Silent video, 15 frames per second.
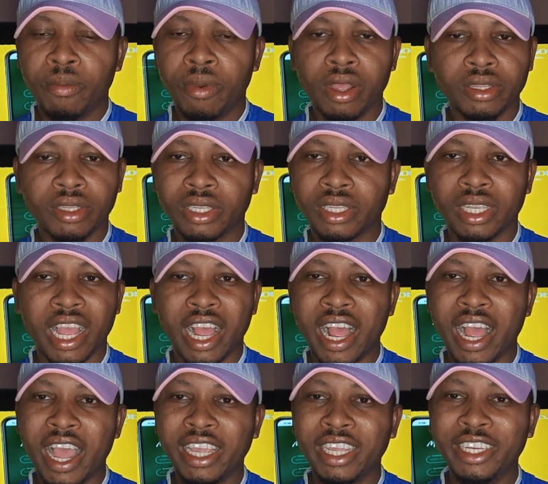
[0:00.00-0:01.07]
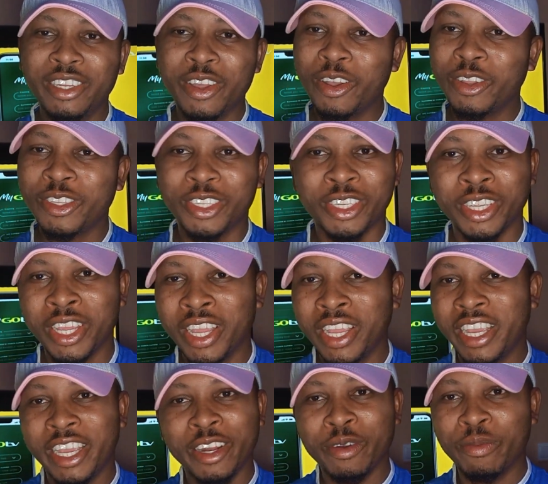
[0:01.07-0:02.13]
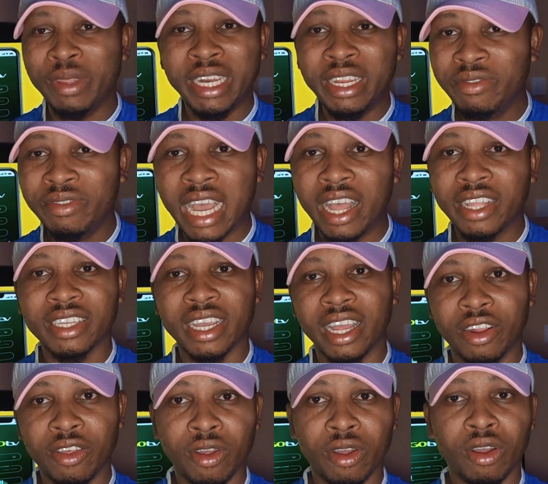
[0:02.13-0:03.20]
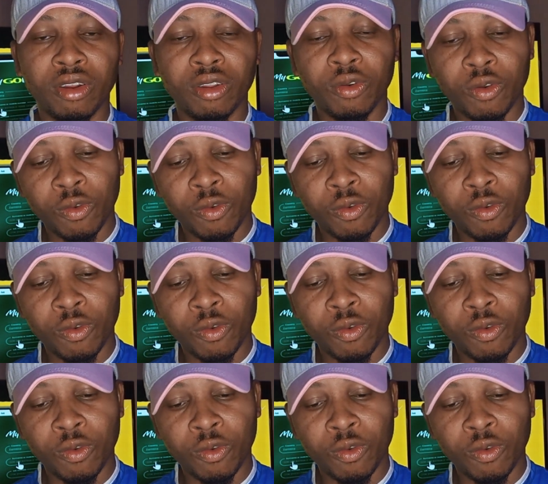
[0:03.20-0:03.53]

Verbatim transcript: But I don't, you know, believe that at all.